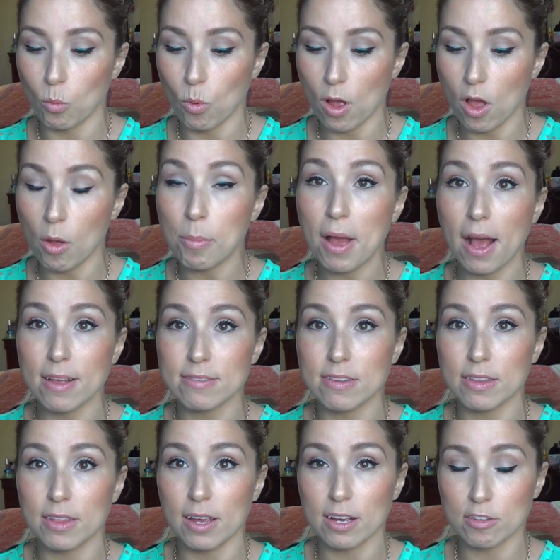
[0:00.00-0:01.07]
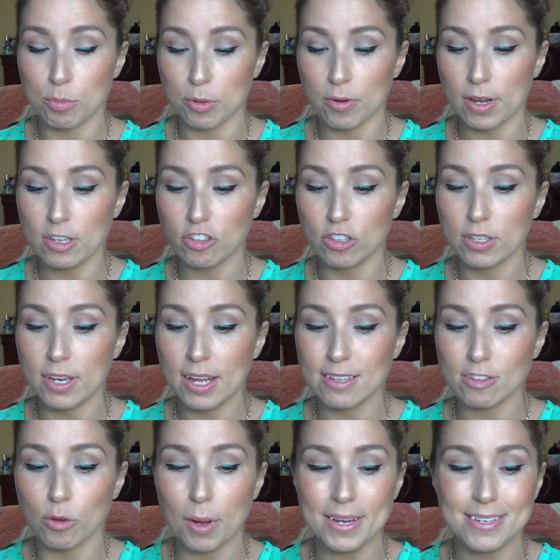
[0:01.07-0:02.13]
well past the expiration
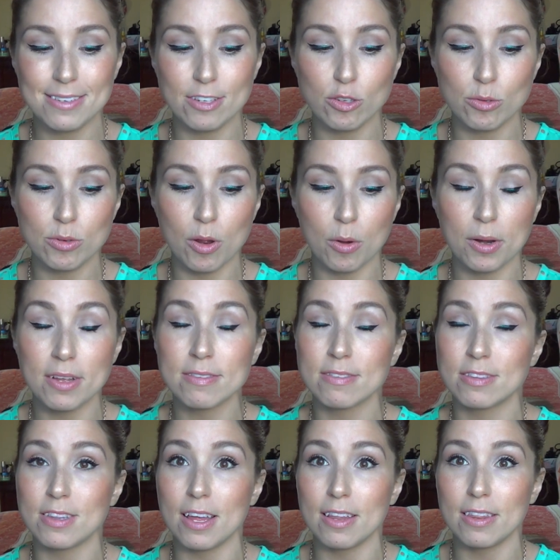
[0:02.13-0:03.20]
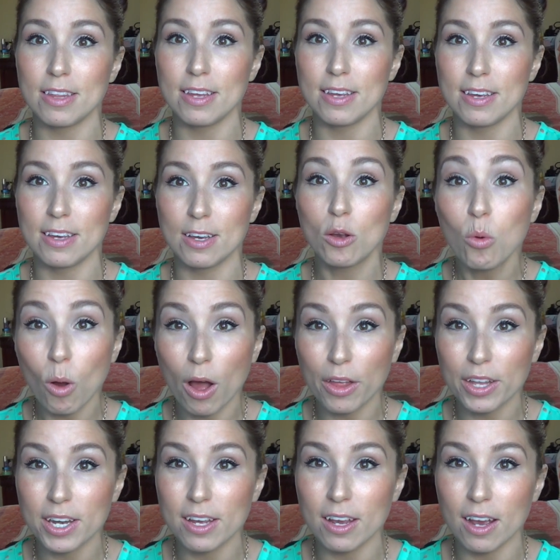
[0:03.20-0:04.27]
date, so I do notice that the
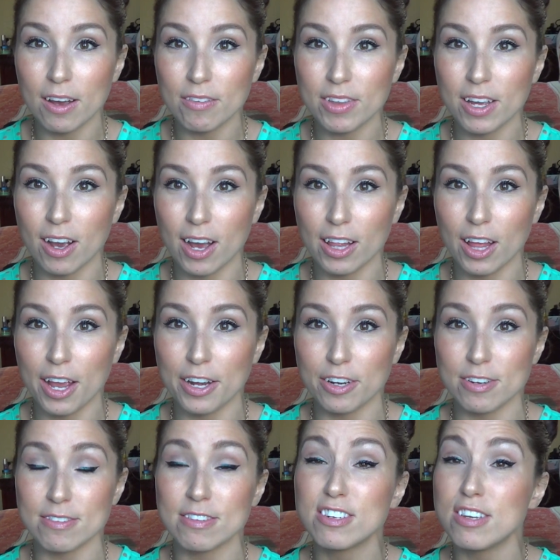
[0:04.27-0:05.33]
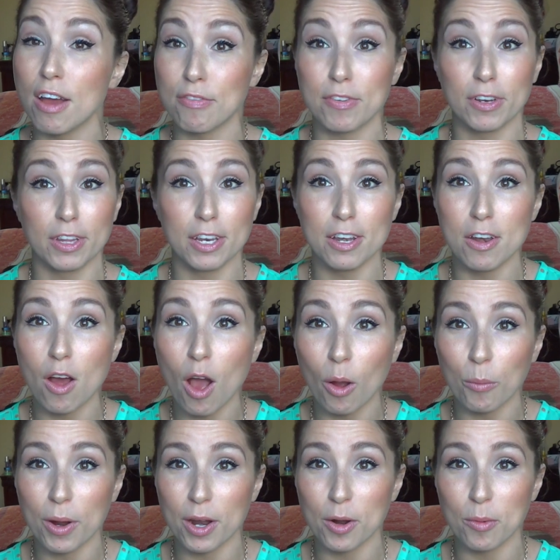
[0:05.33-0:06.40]
quality of the eyeliner is definitely
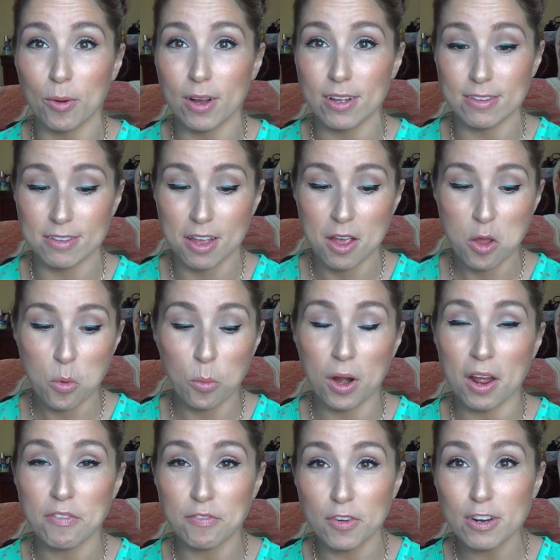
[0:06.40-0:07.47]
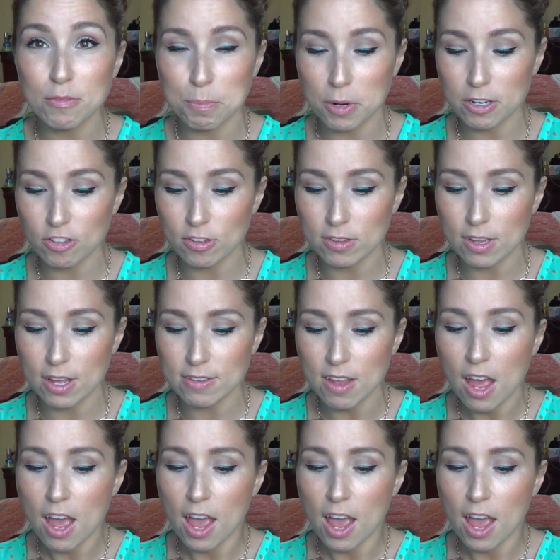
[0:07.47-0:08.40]
not where it was when I first purchased this.